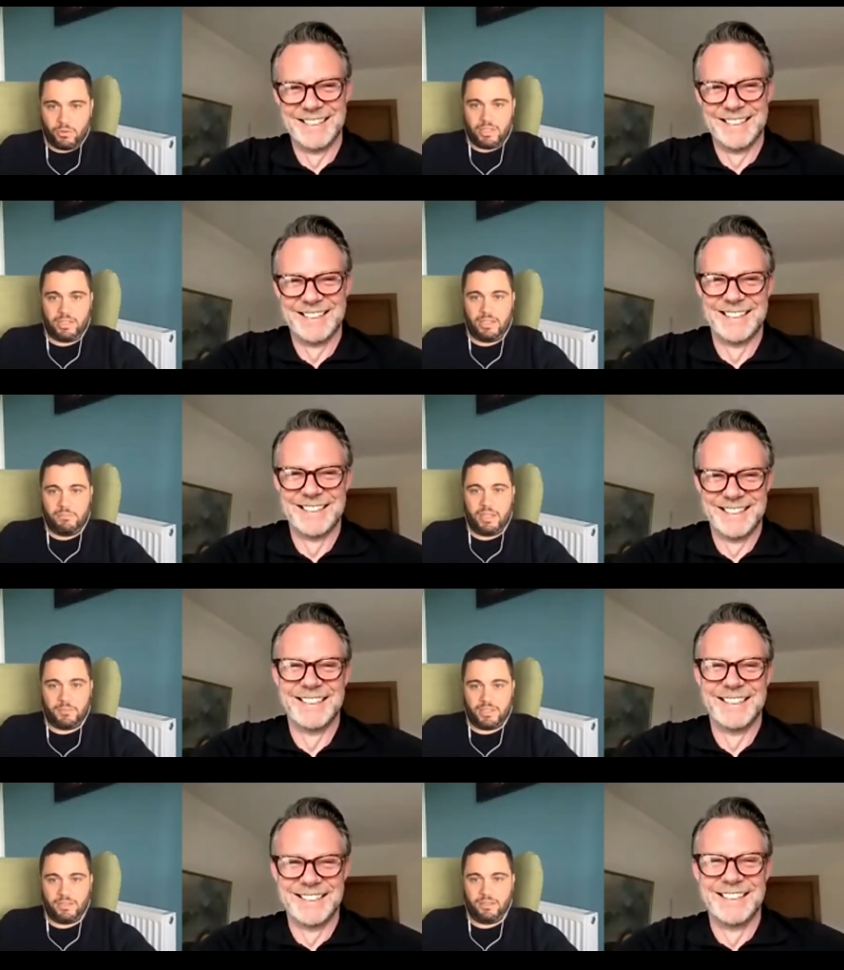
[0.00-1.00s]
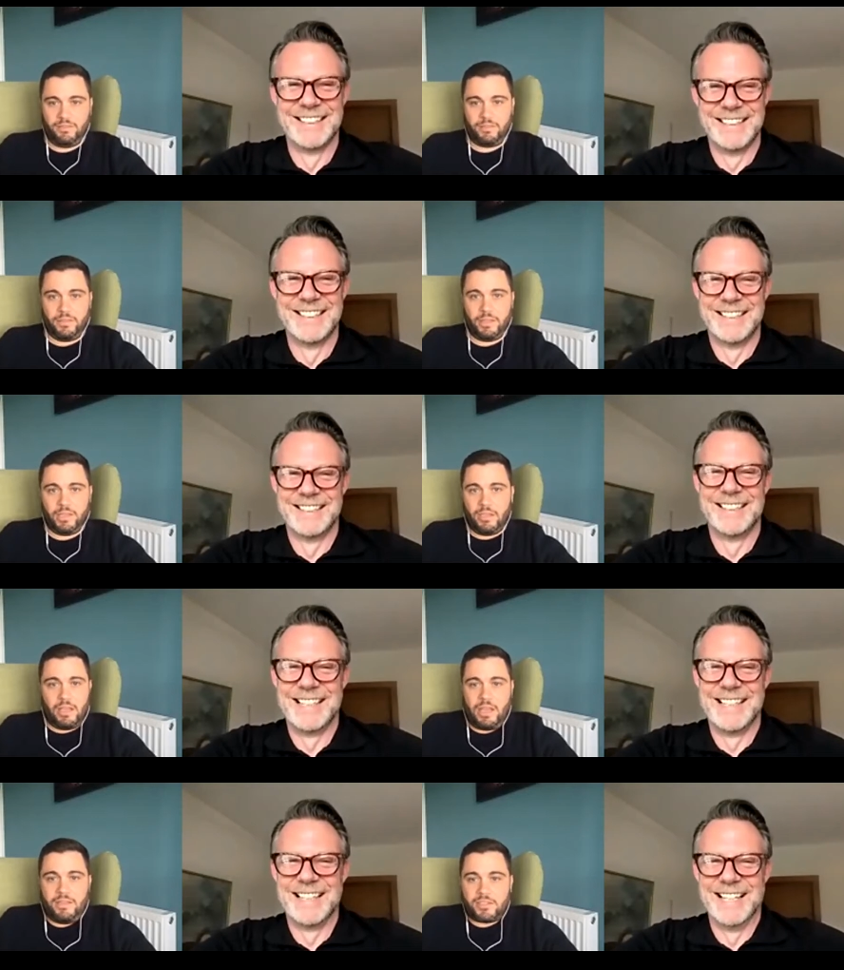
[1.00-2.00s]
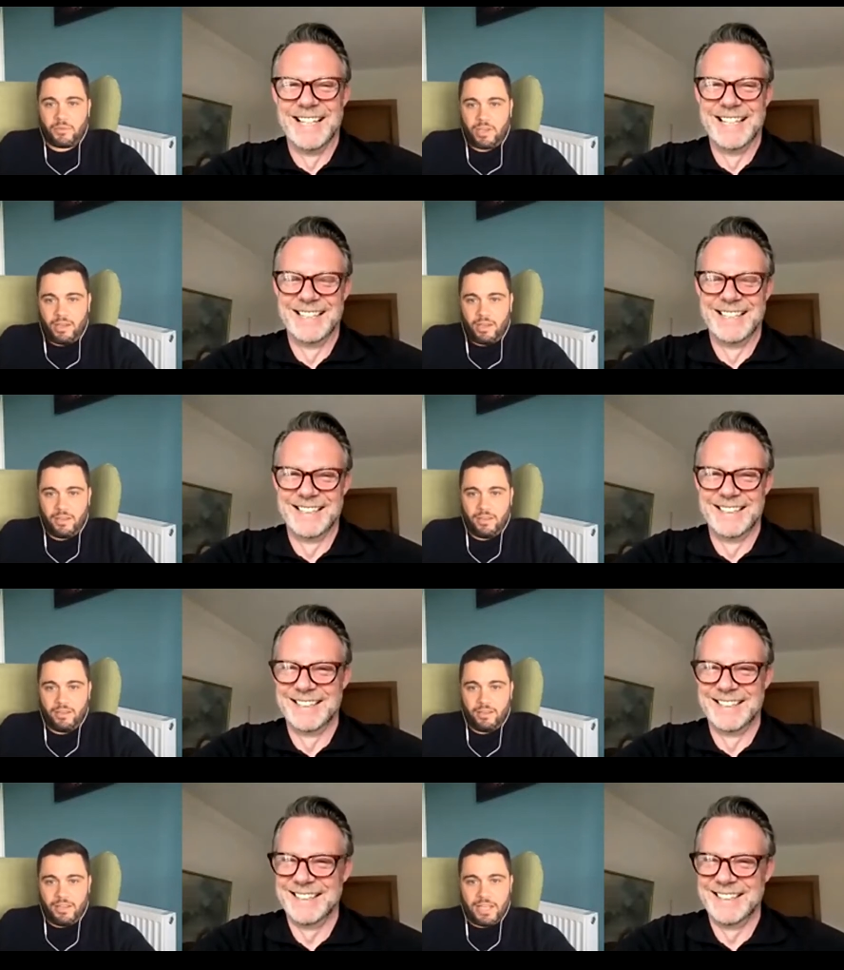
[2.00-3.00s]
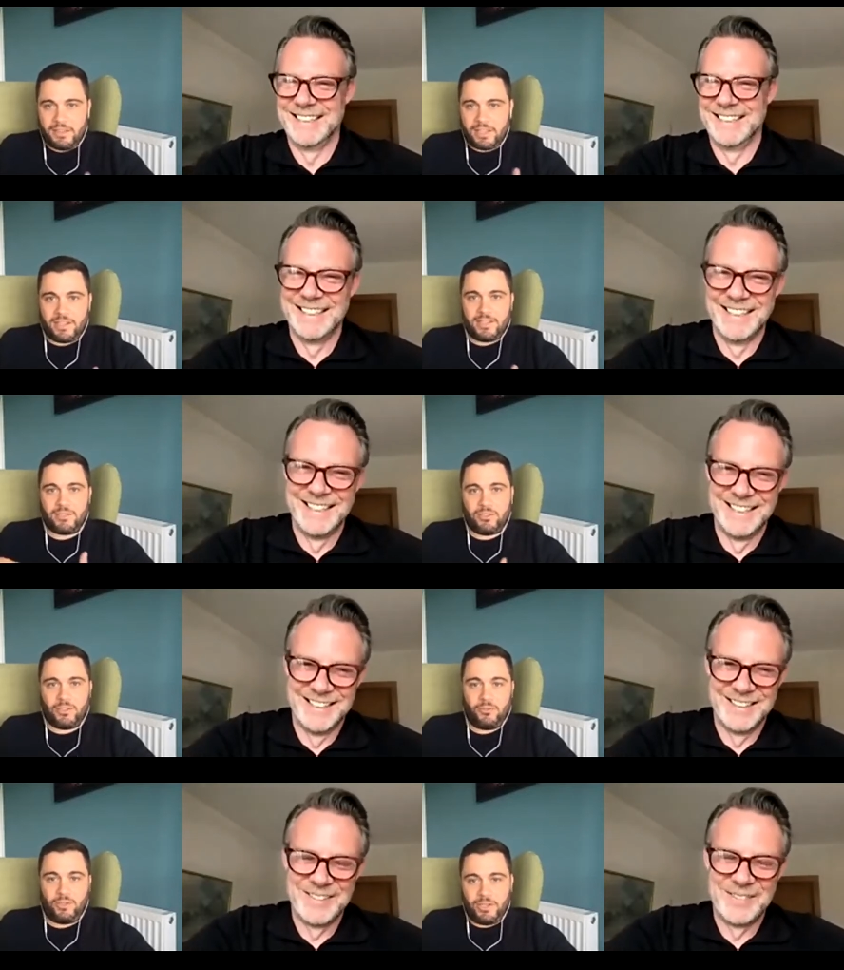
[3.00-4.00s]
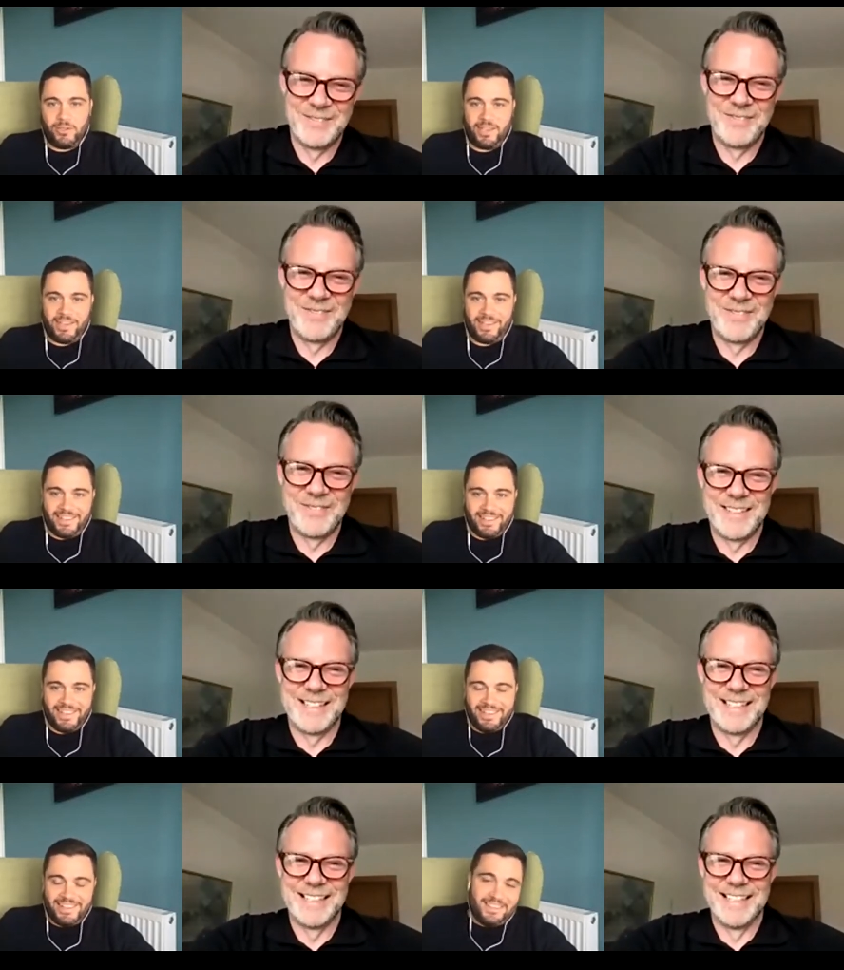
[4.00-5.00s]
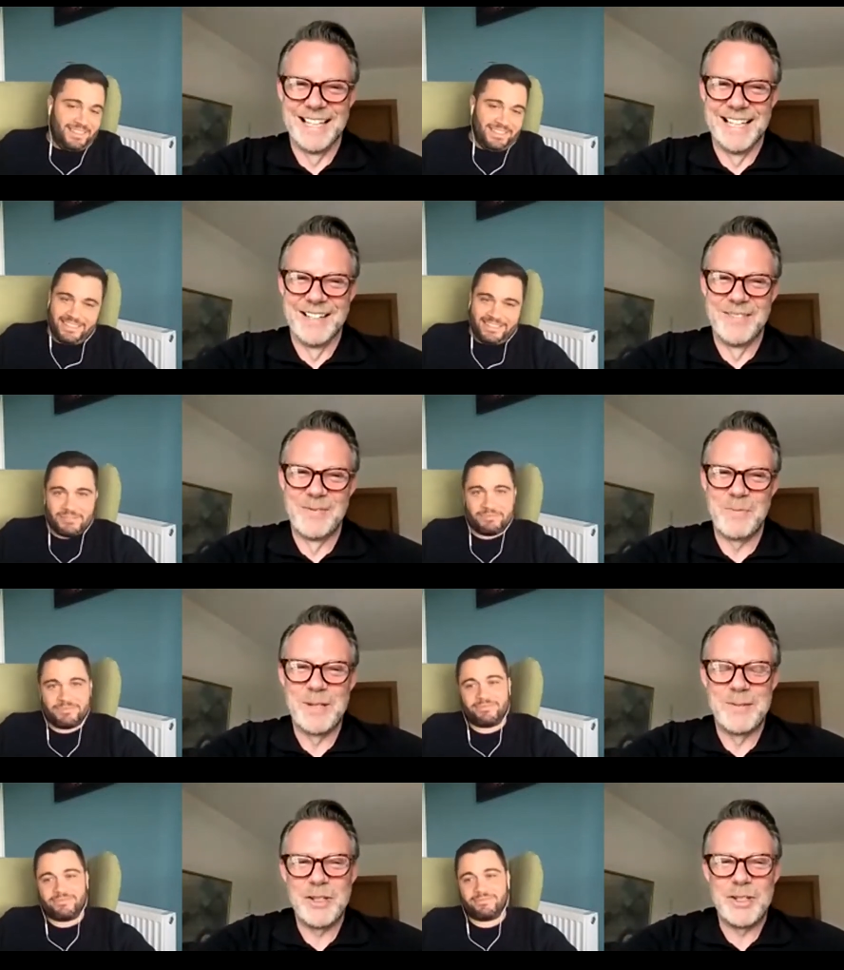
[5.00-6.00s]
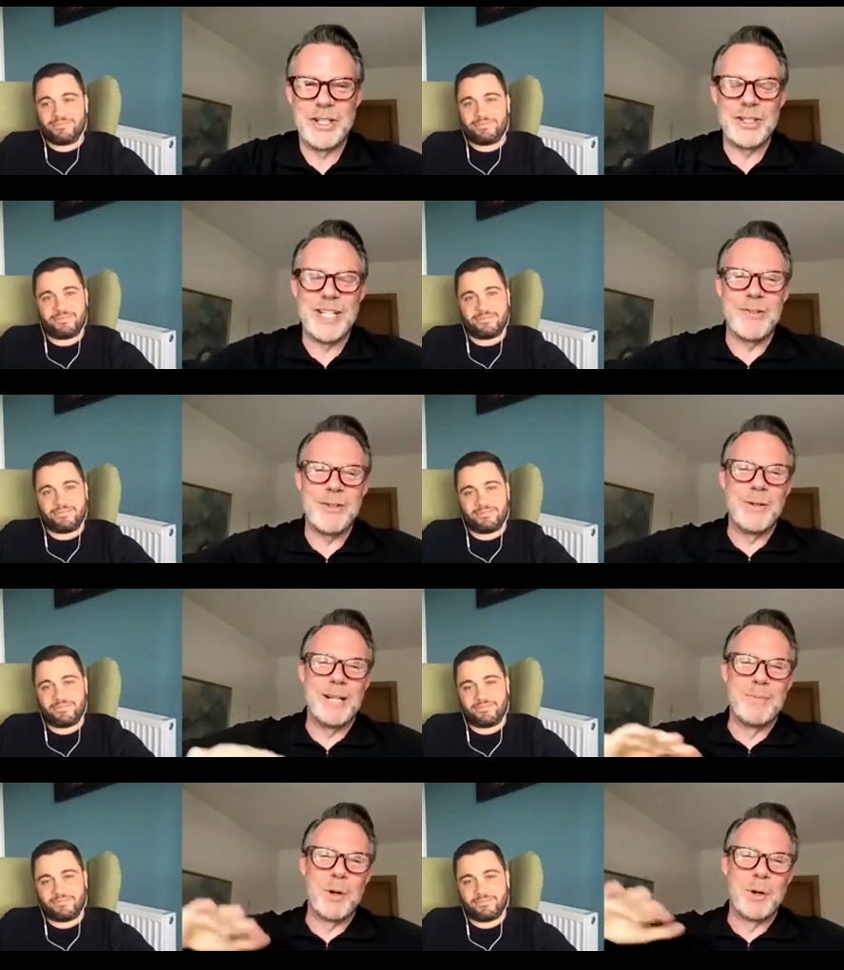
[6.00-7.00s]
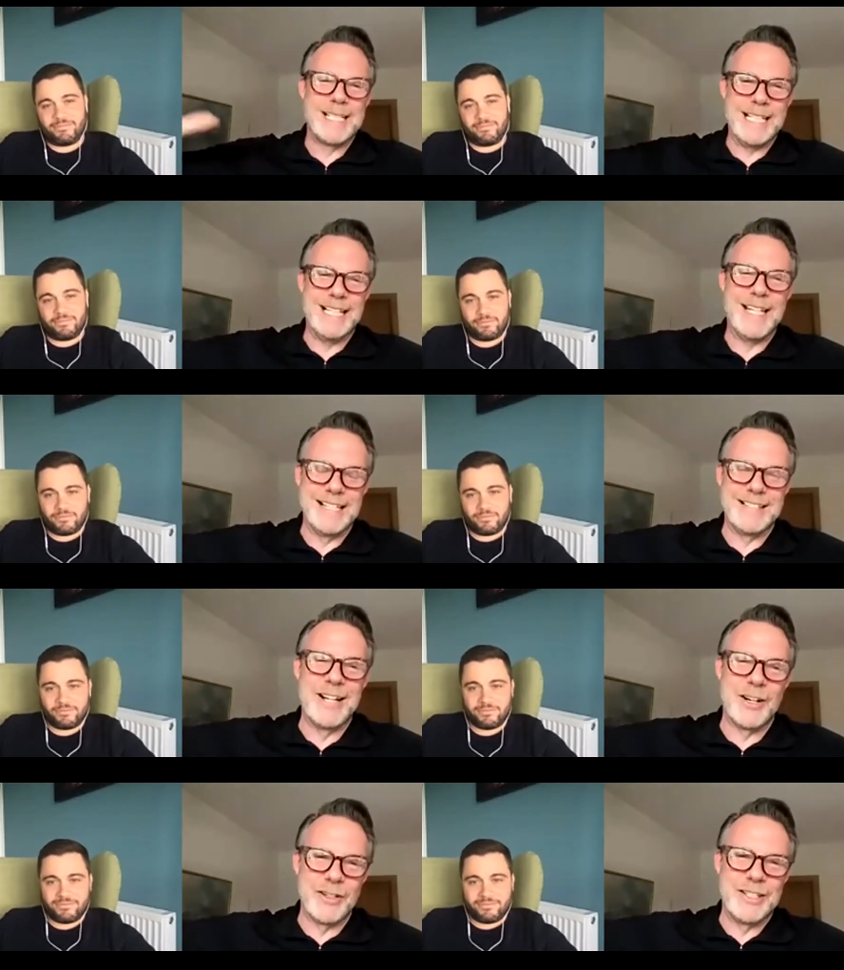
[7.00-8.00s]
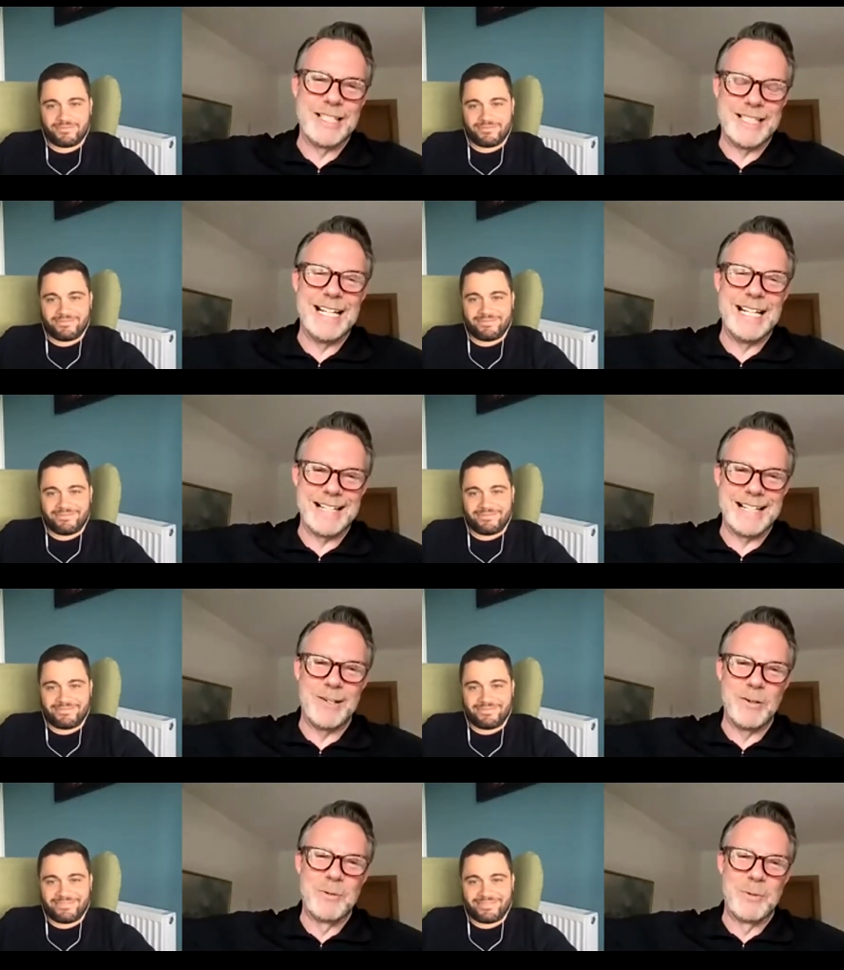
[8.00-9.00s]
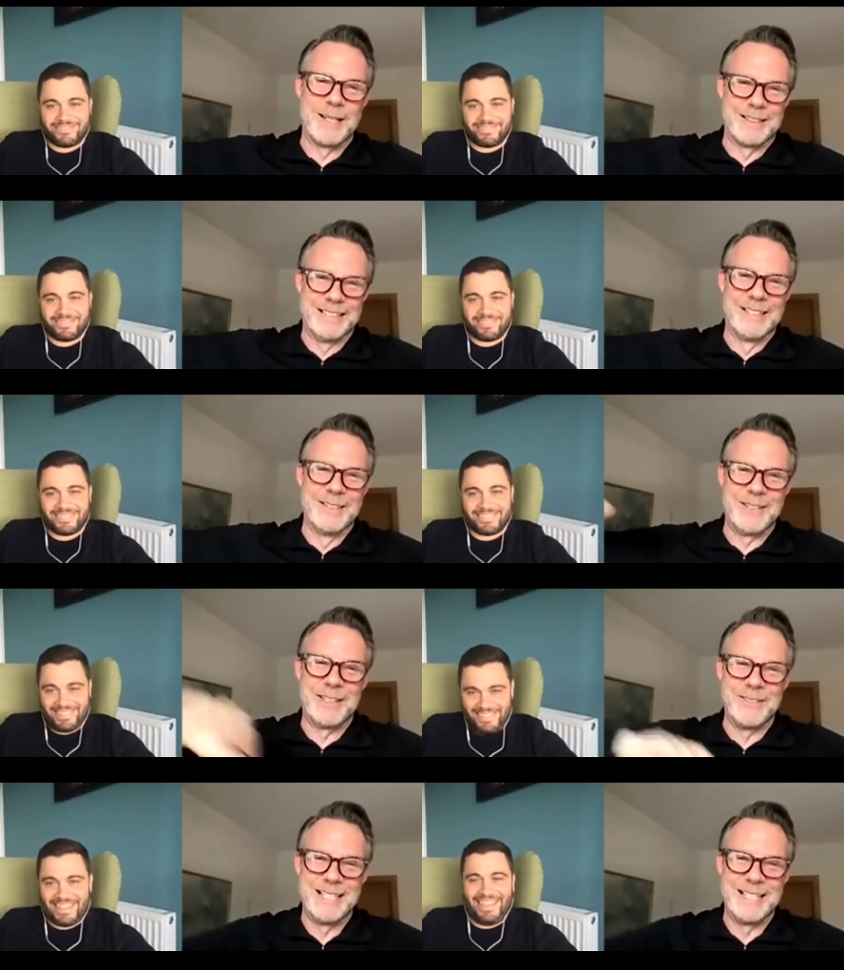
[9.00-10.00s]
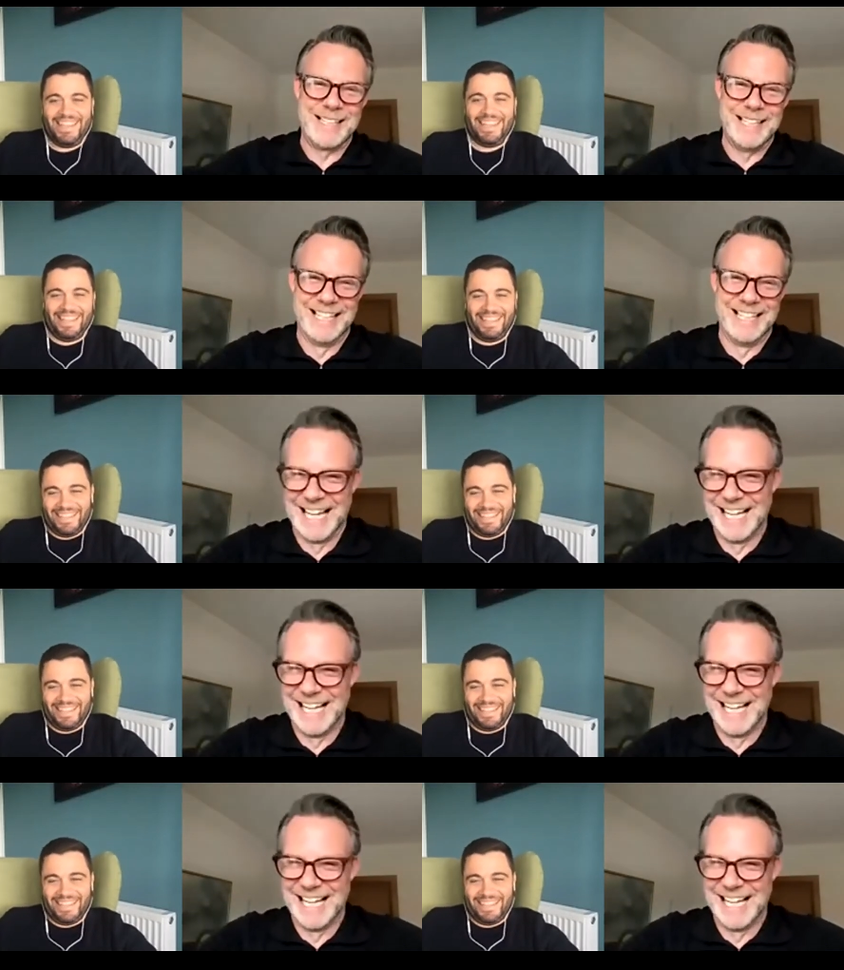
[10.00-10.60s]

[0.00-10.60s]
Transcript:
Speaker 1: likely pelt myself, and that's okay. And that is totally okay. Yeah.
Speaker 2: So you just have to have more risky things in order to stay in that zone where you know you've got the yeah.